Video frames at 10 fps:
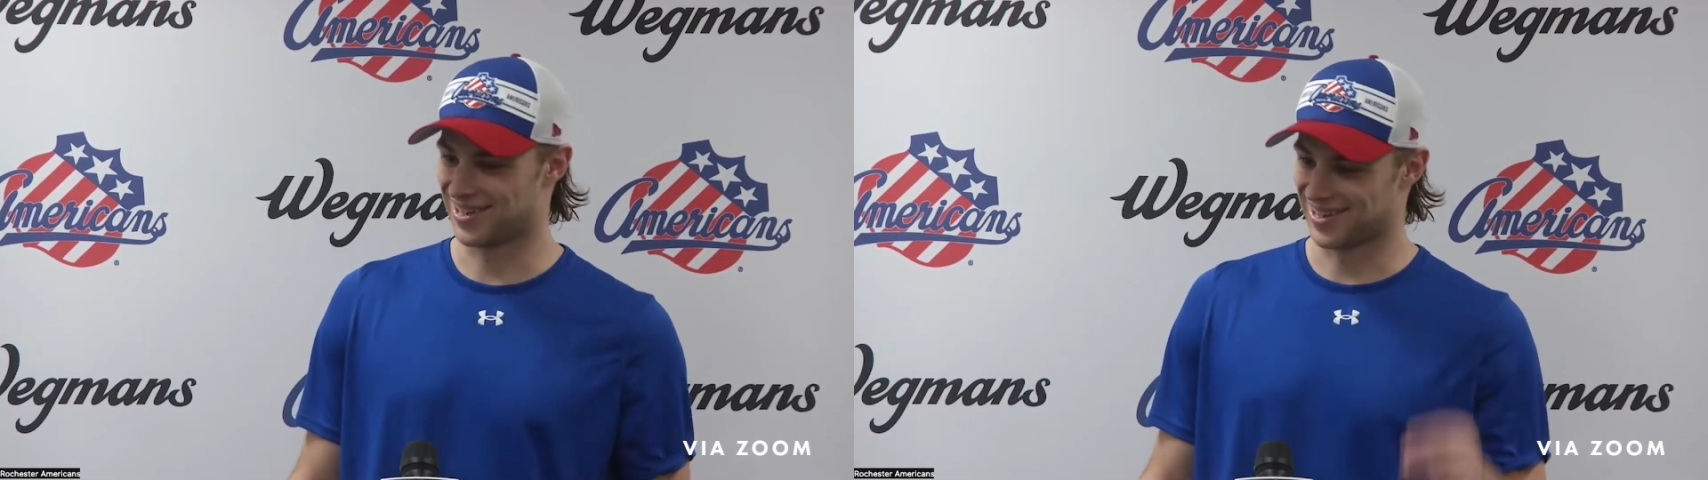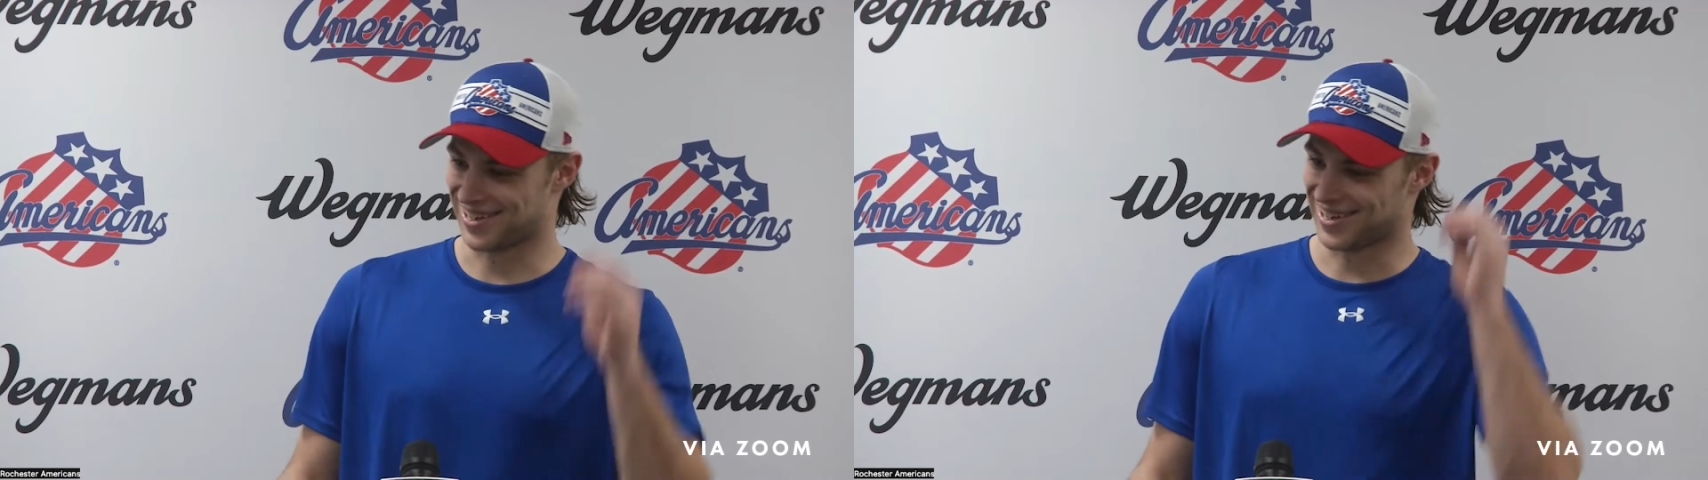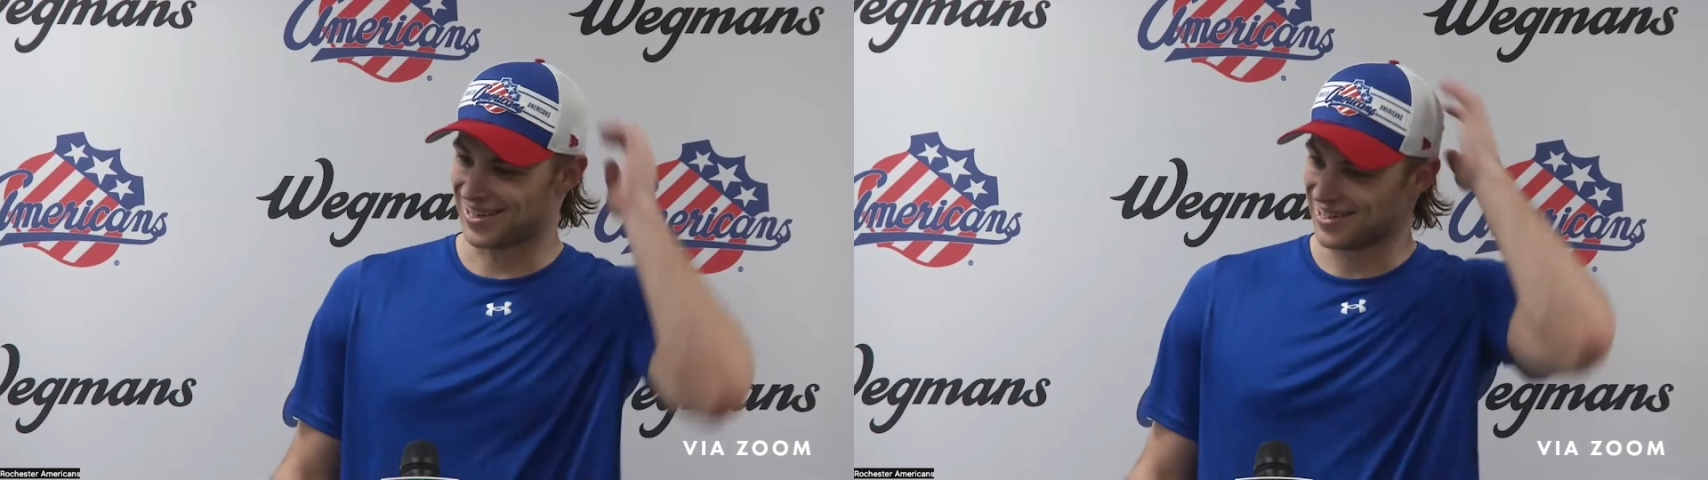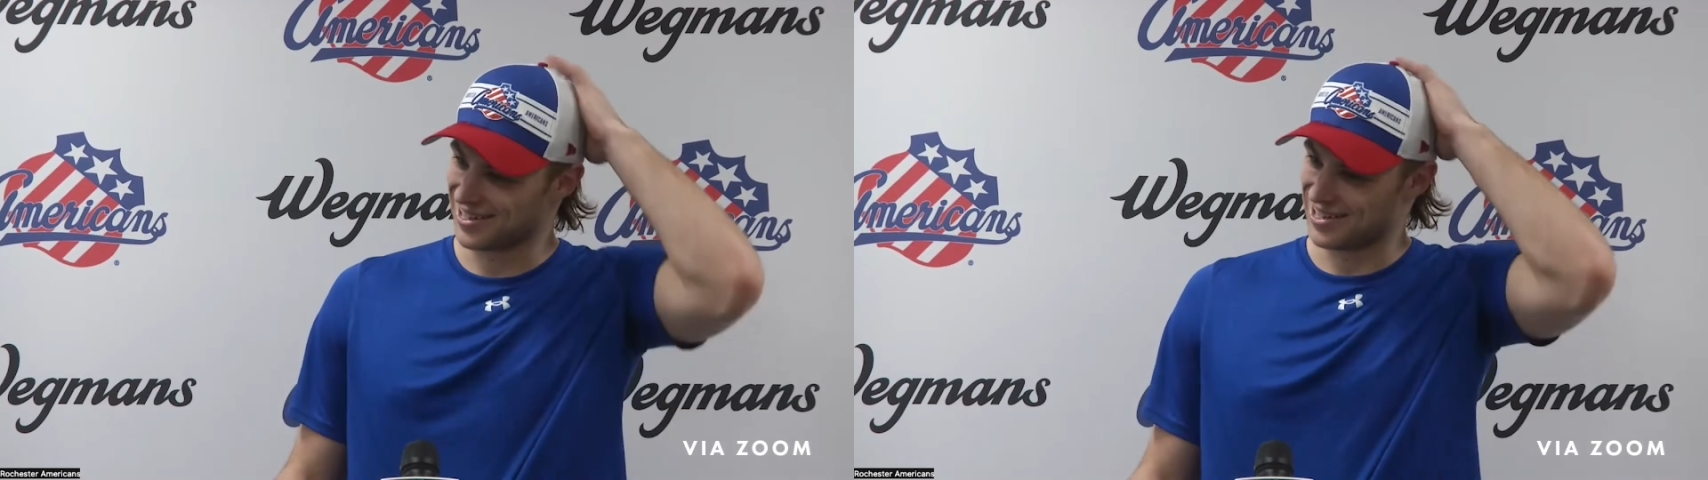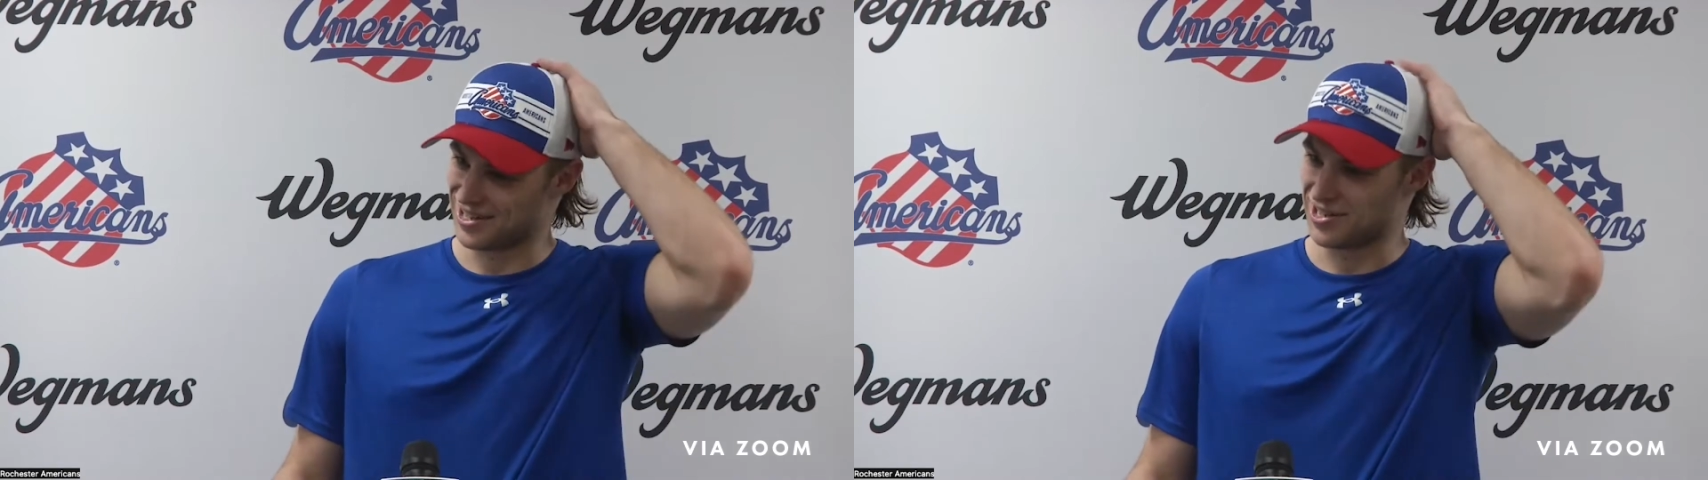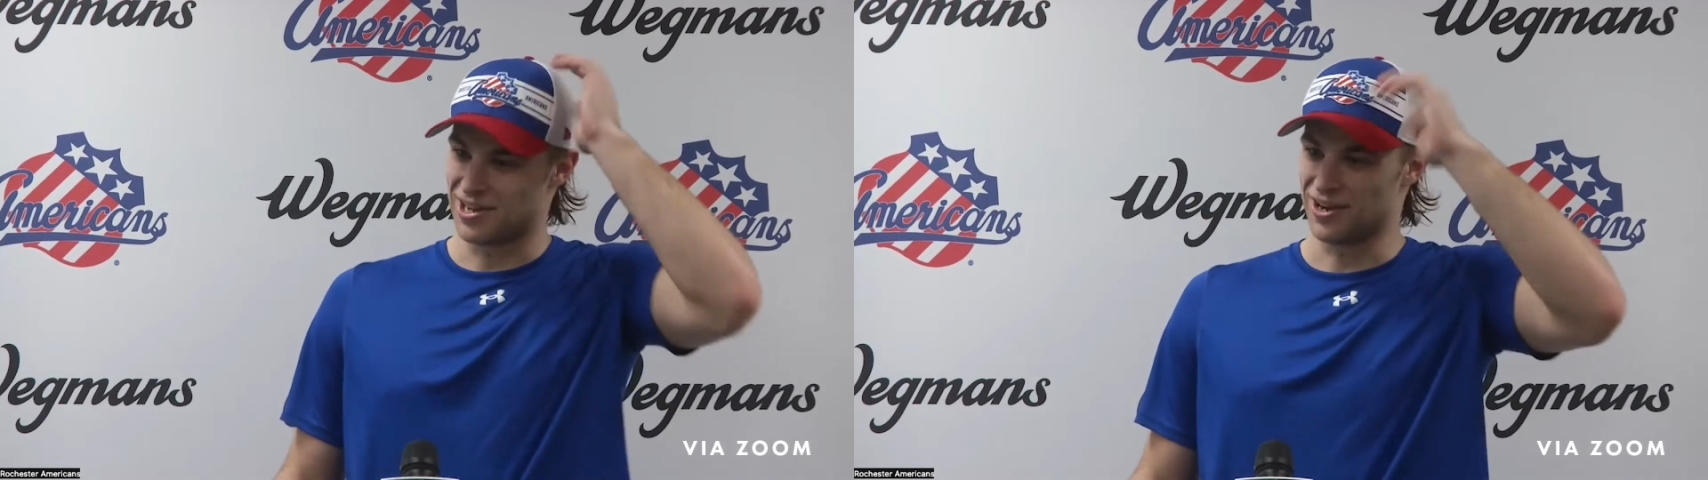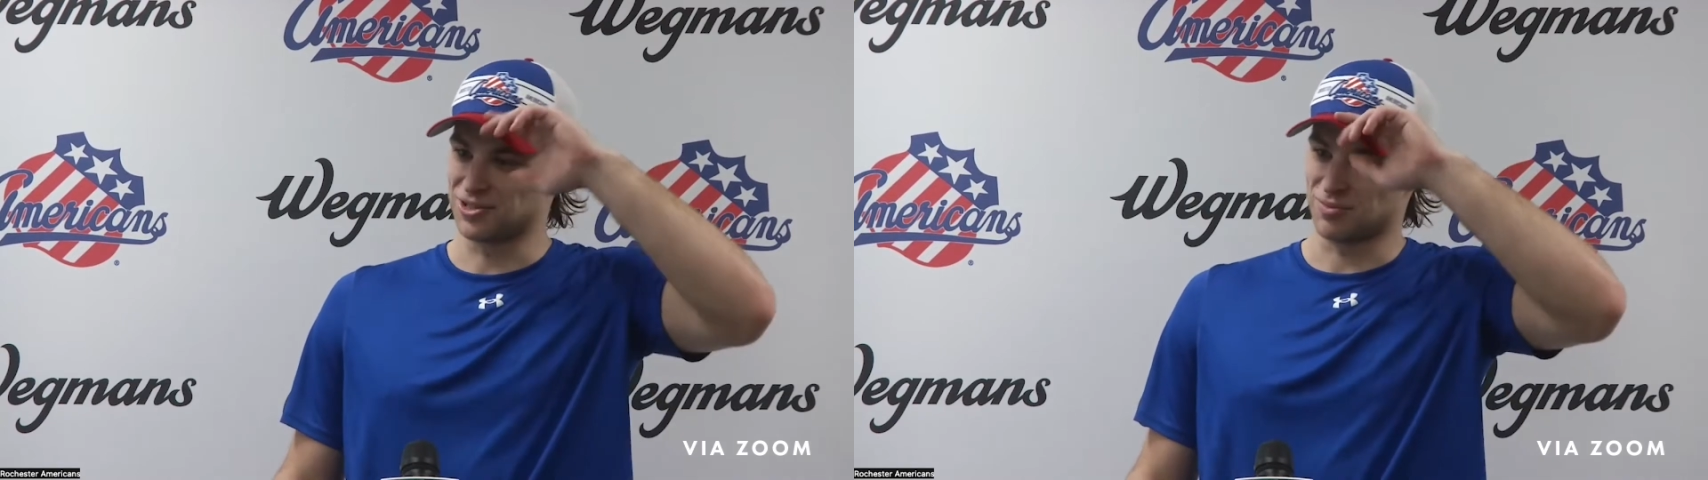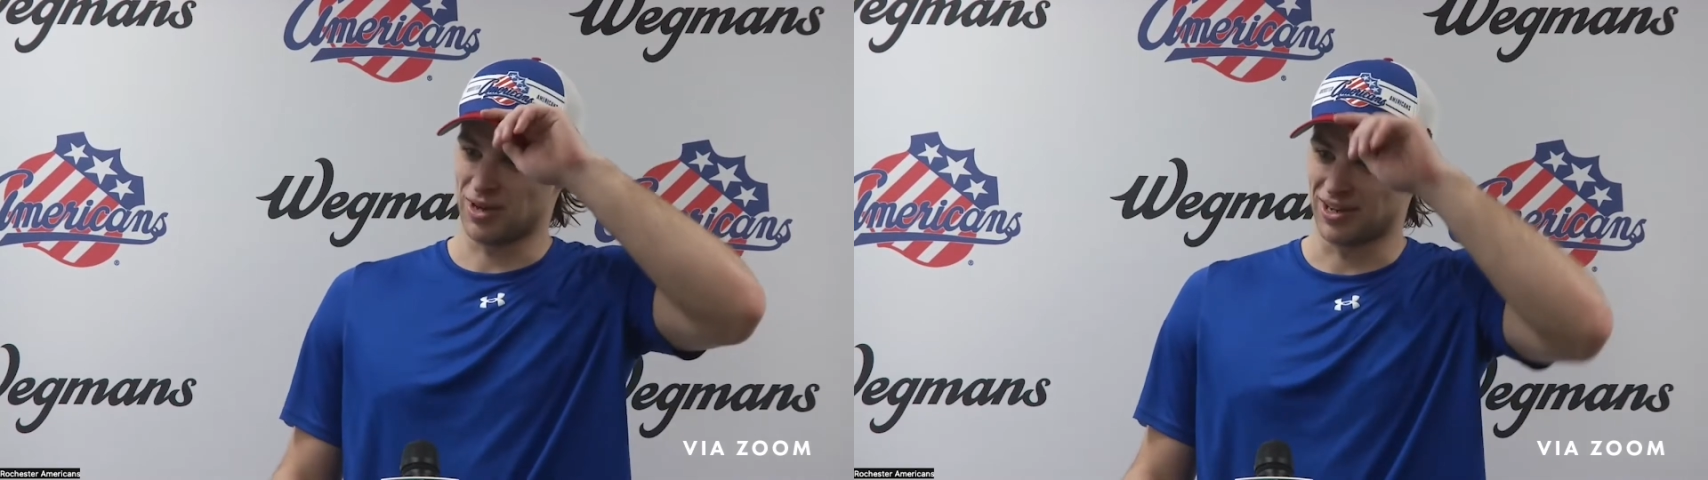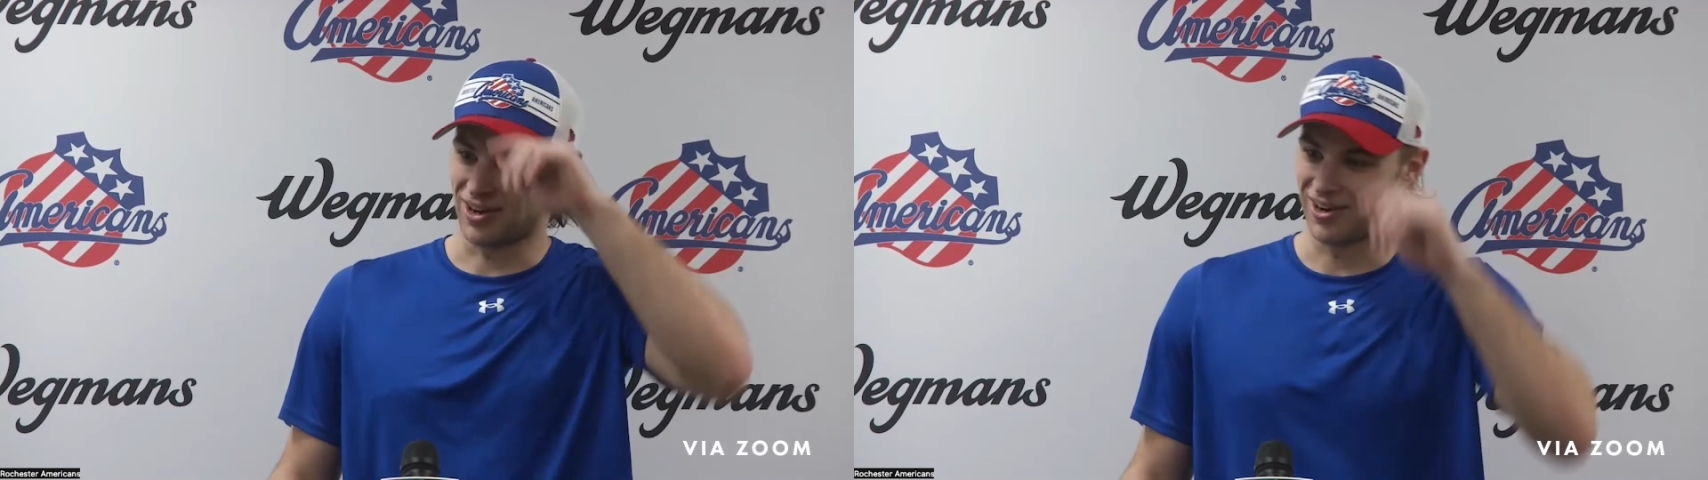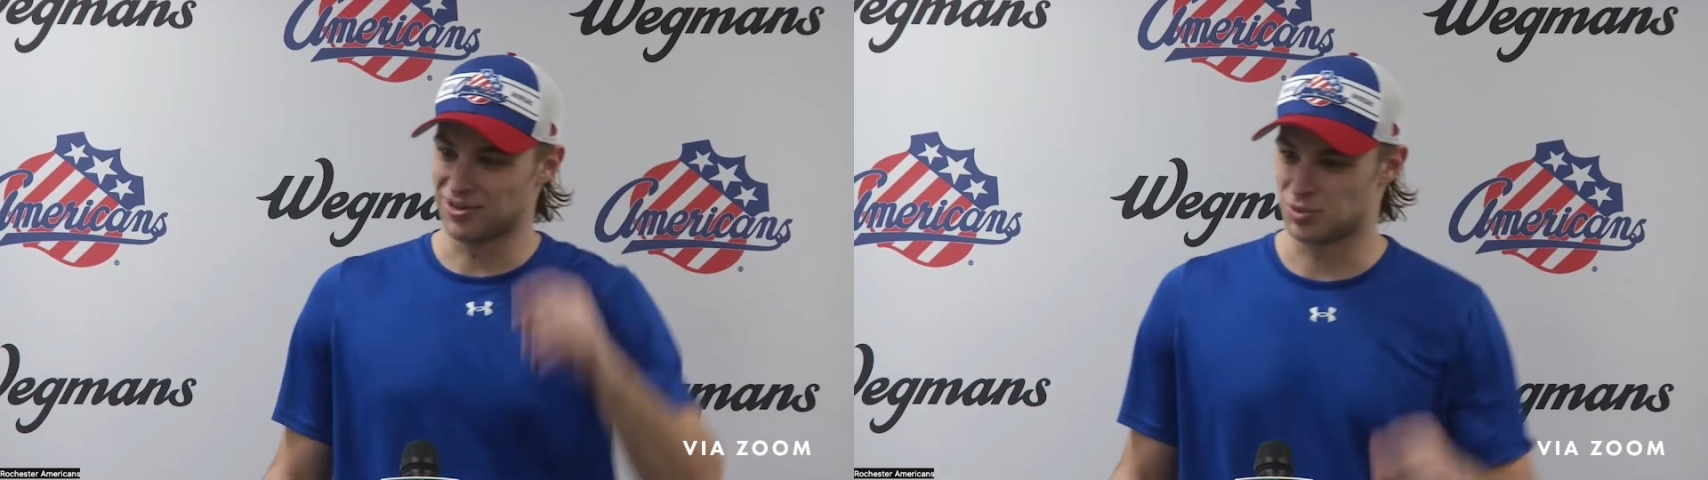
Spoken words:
I was in my car.